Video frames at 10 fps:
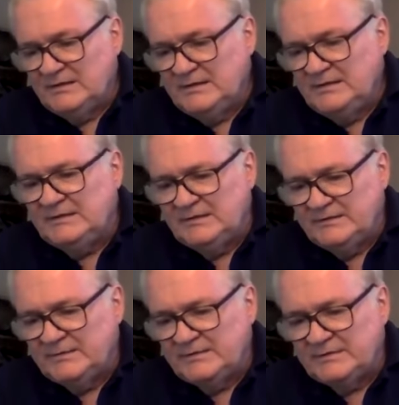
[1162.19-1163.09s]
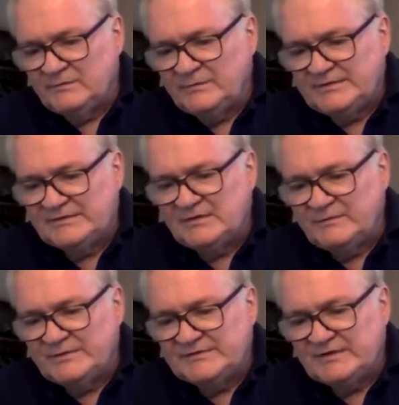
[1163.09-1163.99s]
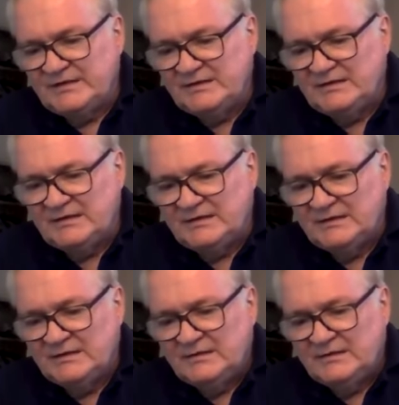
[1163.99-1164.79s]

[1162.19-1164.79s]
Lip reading: in the limit that we see the